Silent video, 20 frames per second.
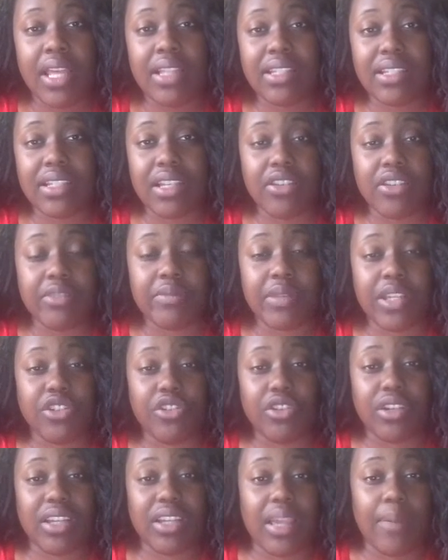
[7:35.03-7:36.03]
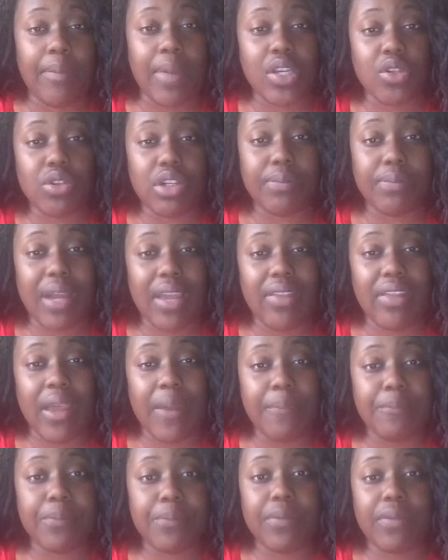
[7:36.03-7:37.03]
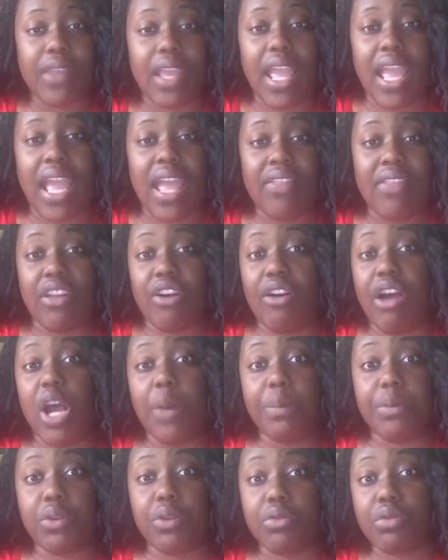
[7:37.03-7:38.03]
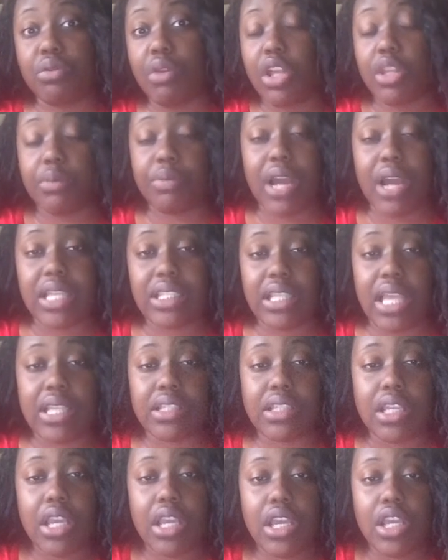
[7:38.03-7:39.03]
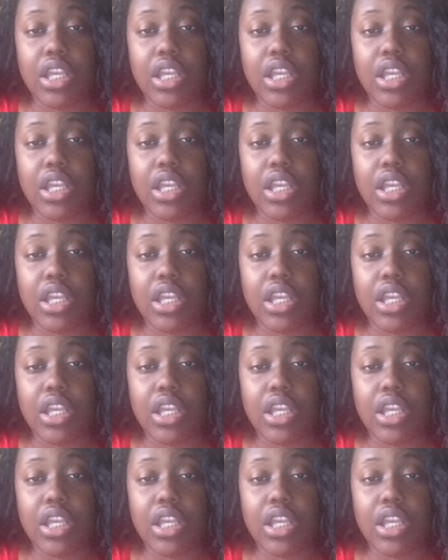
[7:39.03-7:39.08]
to tell them that you're going to get mentored by them, and they'll help you through all the process.